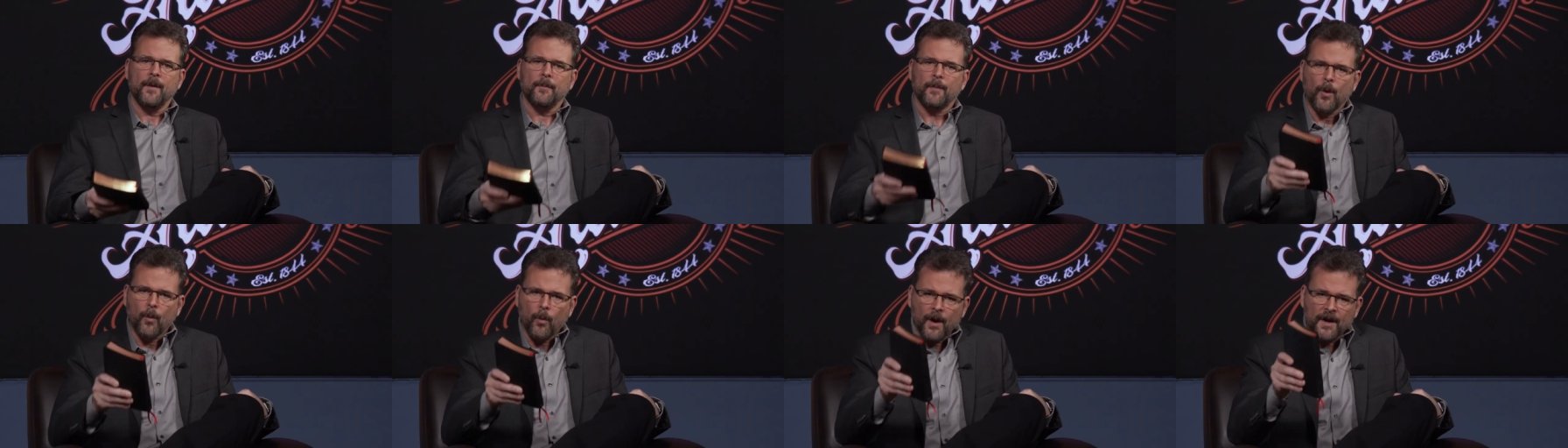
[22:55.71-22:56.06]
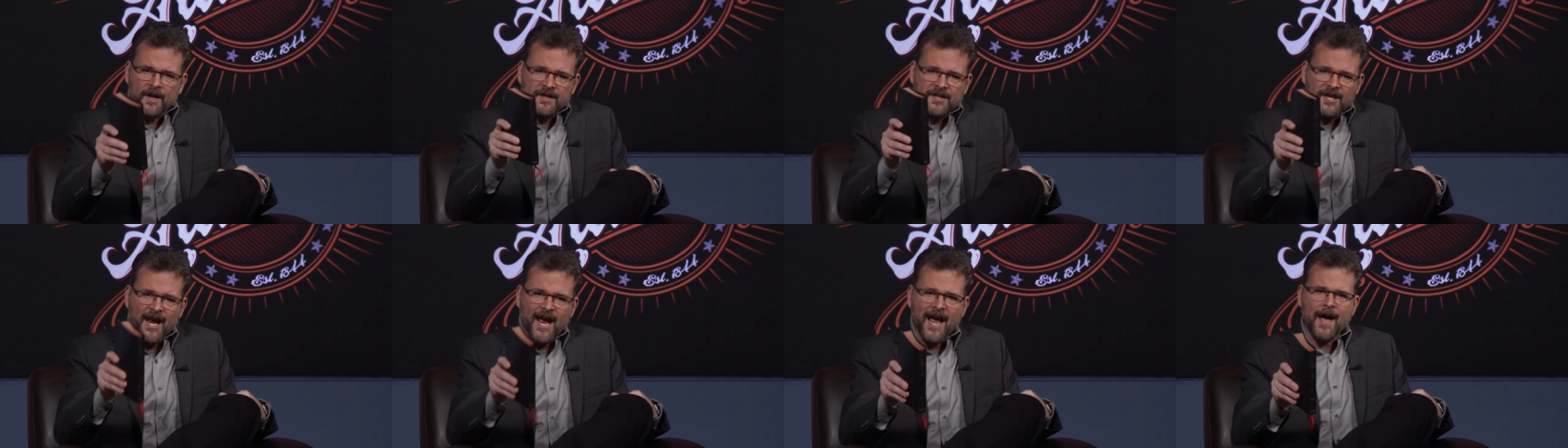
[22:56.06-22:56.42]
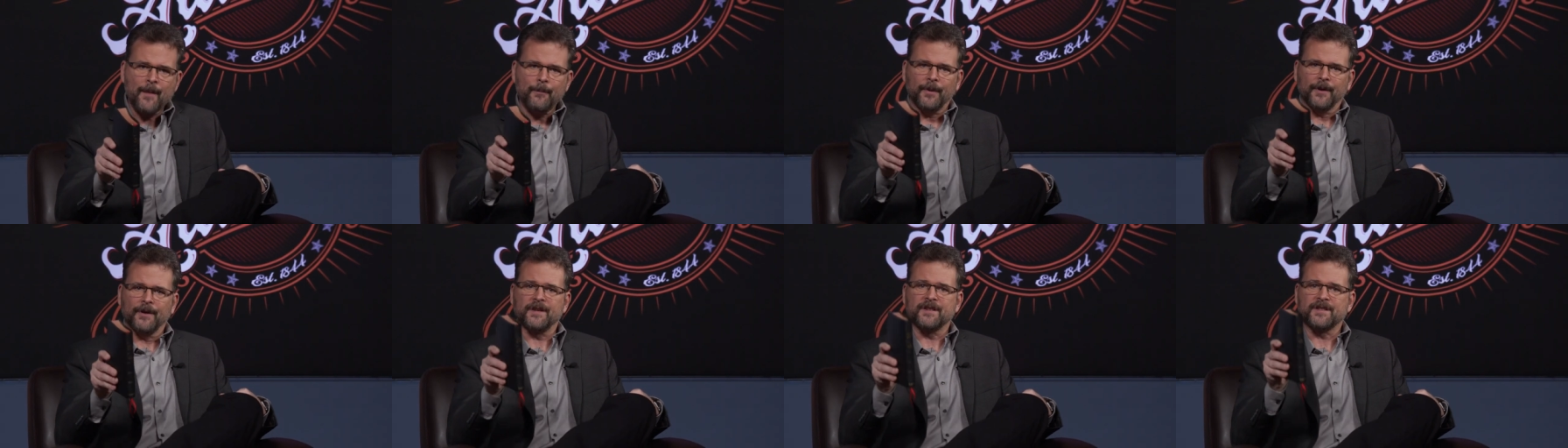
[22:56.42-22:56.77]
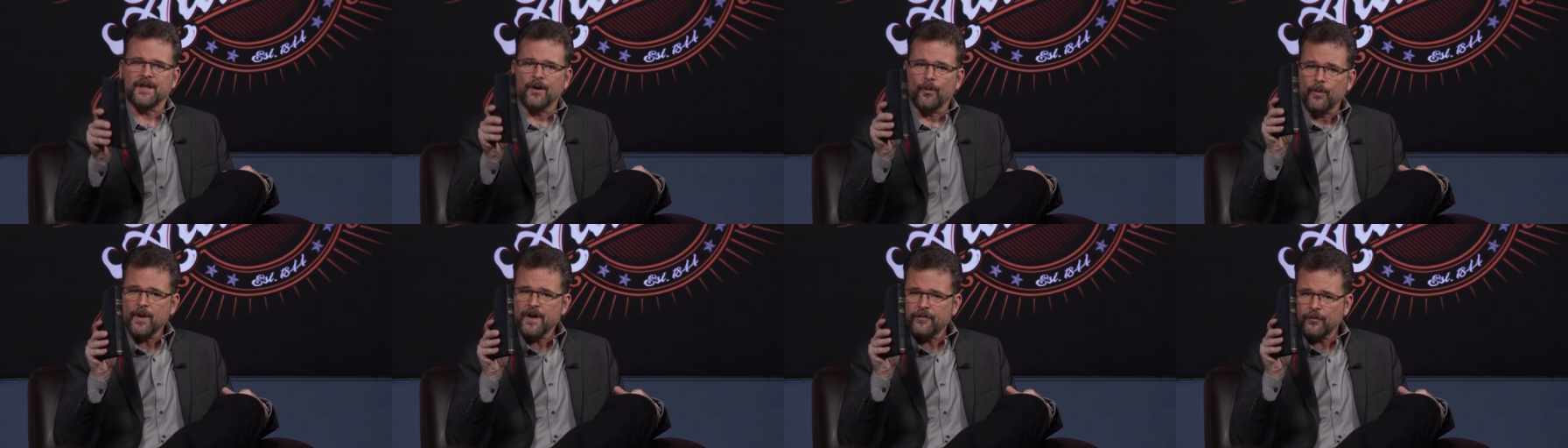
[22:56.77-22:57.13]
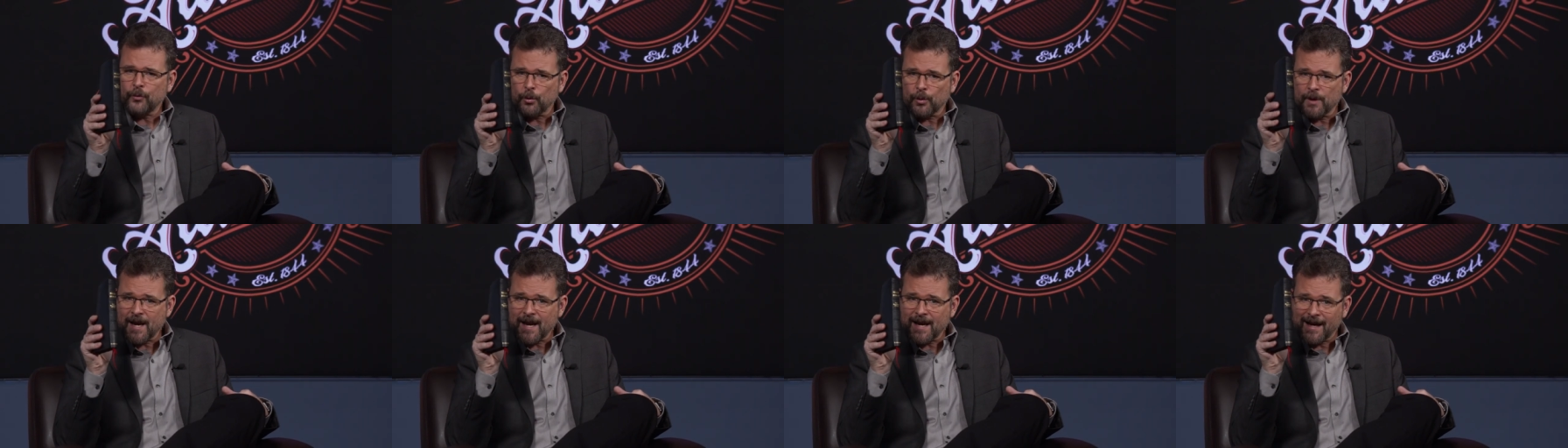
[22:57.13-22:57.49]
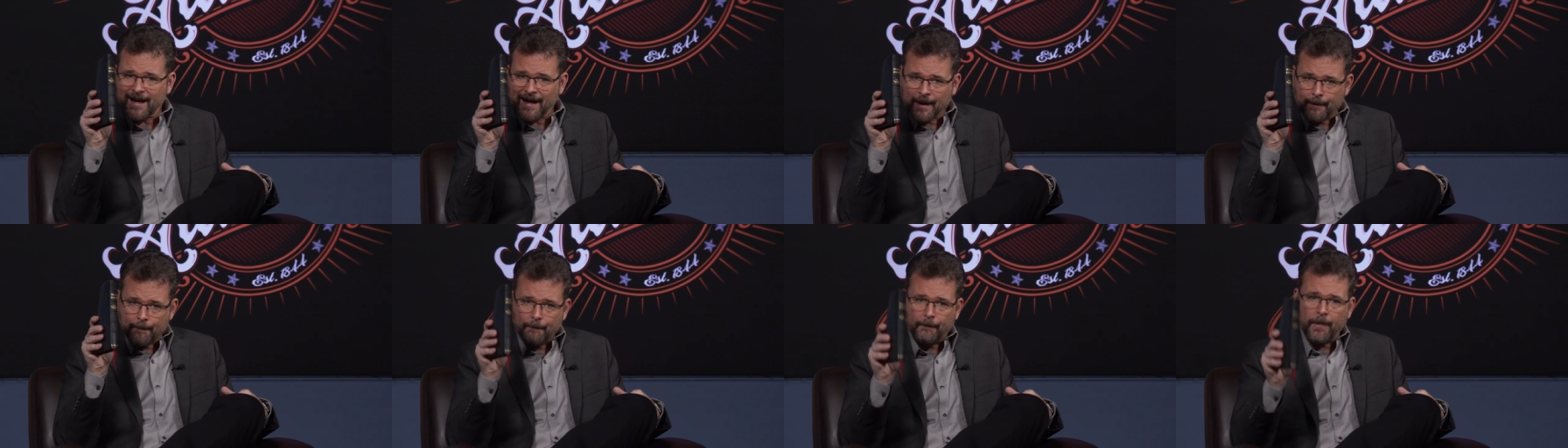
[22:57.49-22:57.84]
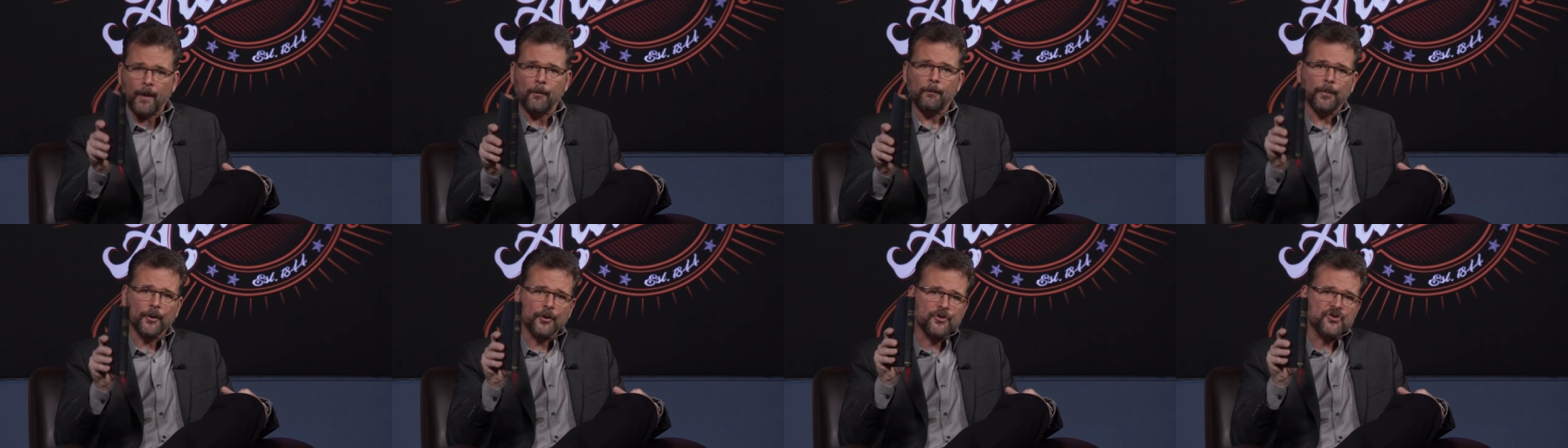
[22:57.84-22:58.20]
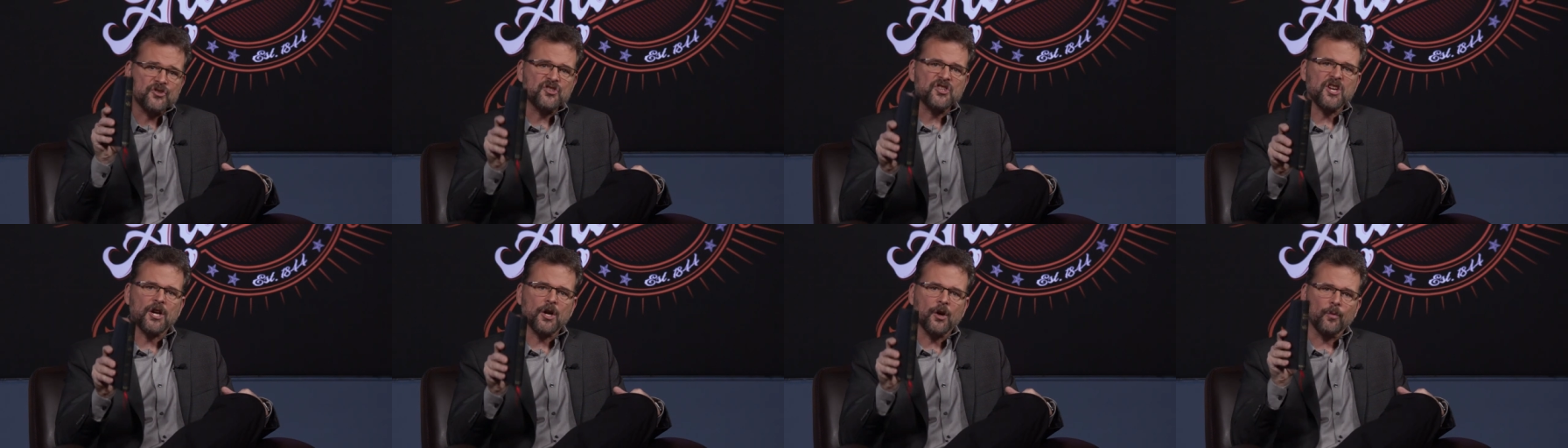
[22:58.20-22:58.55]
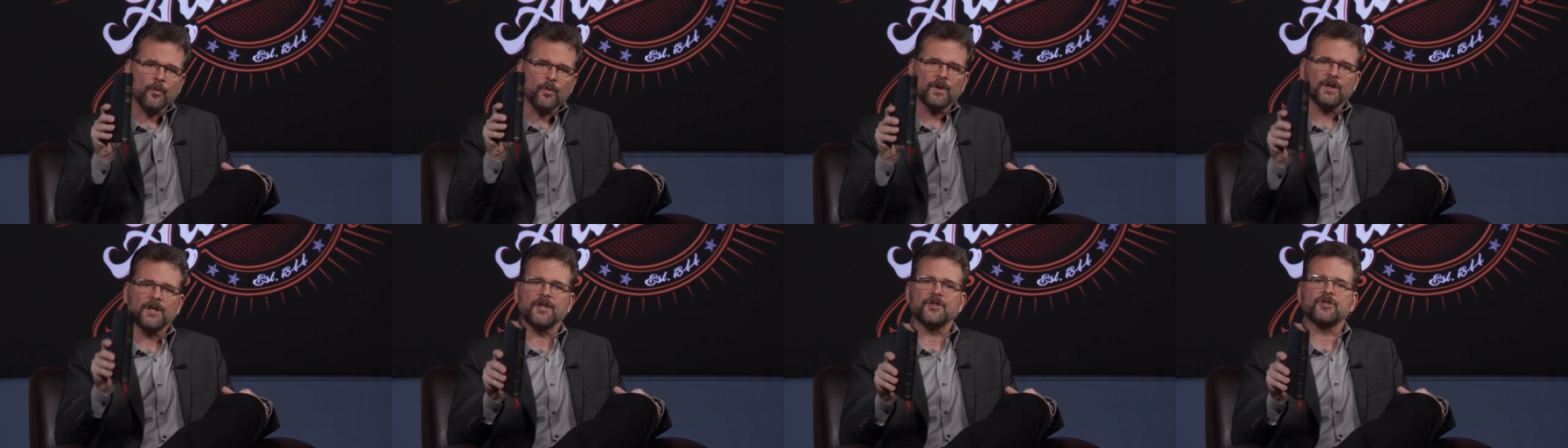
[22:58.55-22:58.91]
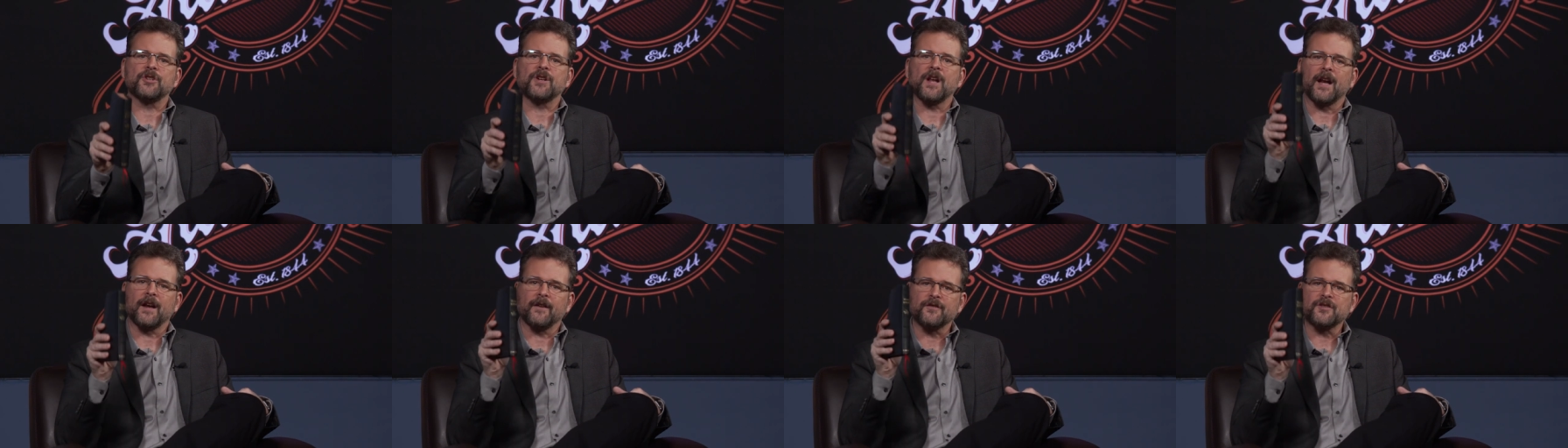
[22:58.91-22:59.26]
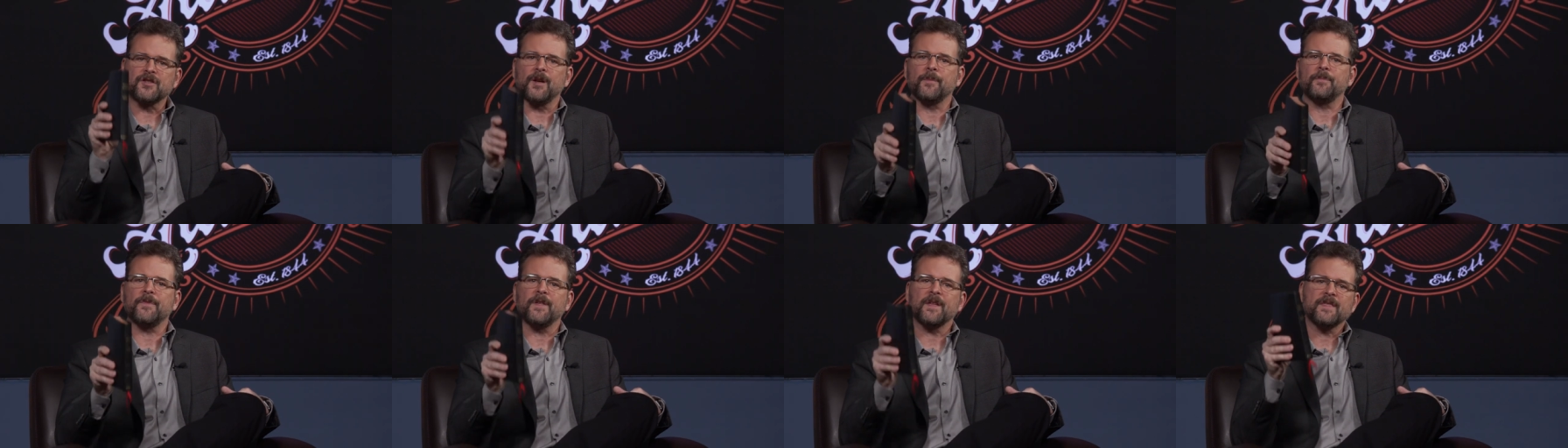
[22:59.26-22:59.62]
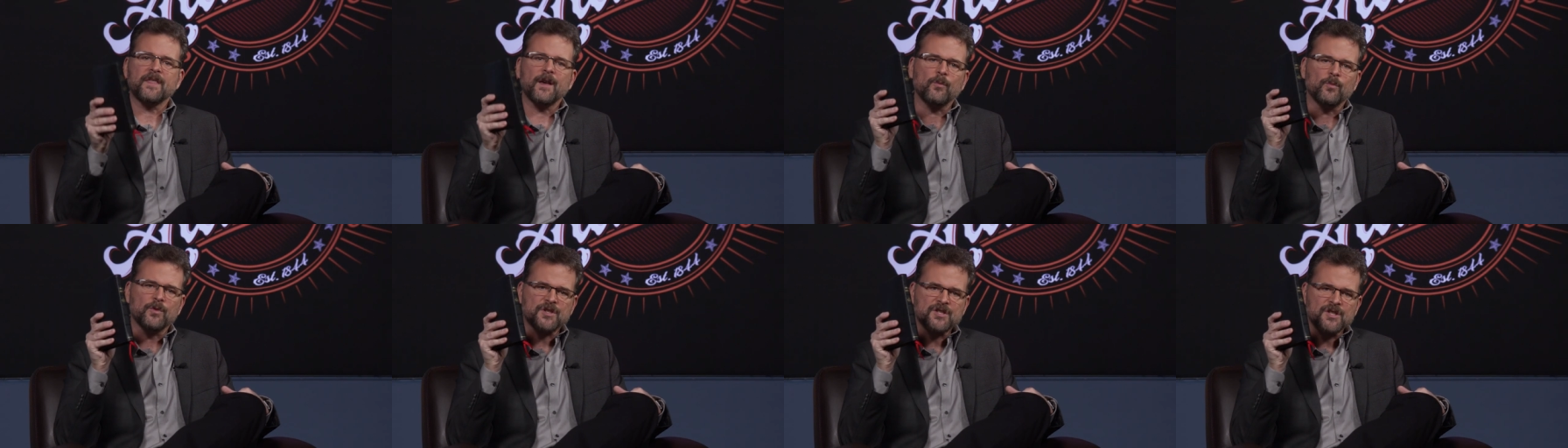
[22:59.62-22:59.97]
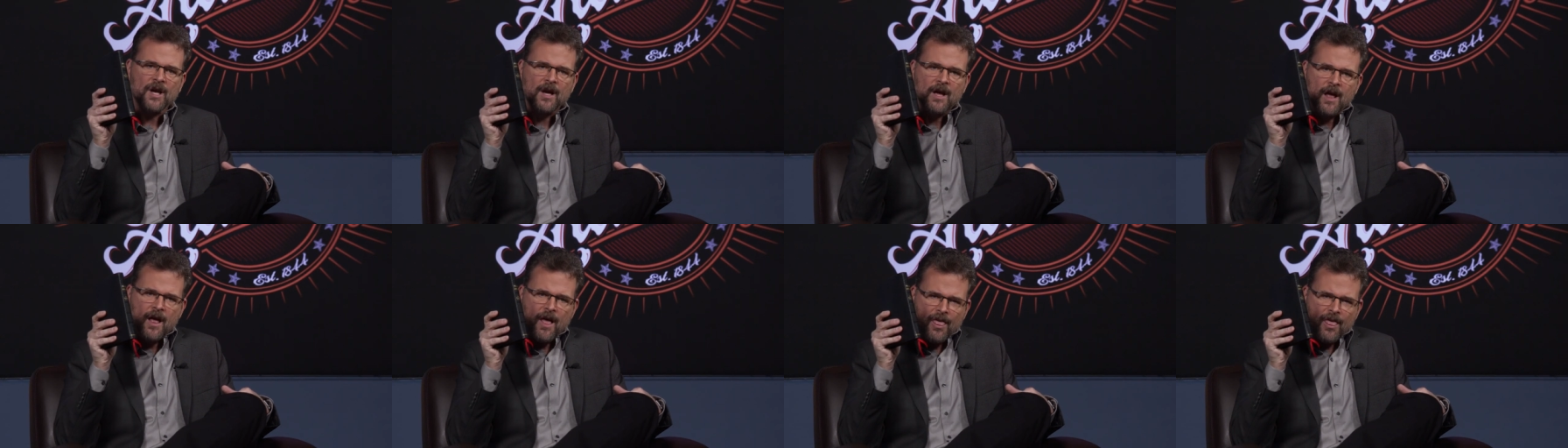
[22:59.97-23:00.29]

But what has happened is that we've created a bumper sticker religion out of something that was